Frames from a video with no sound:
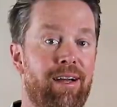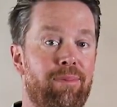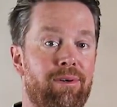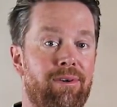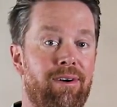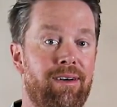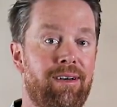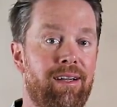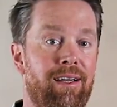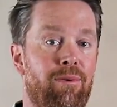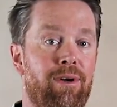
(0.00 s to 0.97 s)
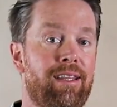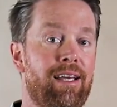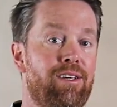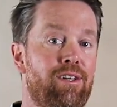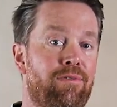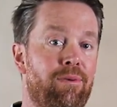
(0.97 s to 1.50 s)
Eberhardt, and I want to
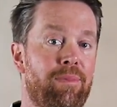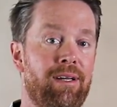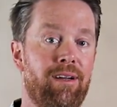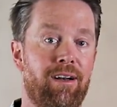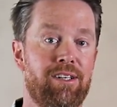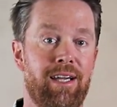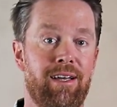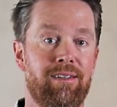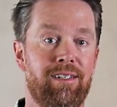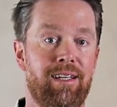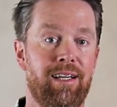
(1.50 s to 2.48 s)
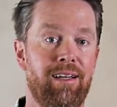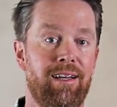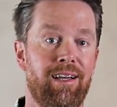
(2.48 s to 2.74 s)
thank you for being on our channel today.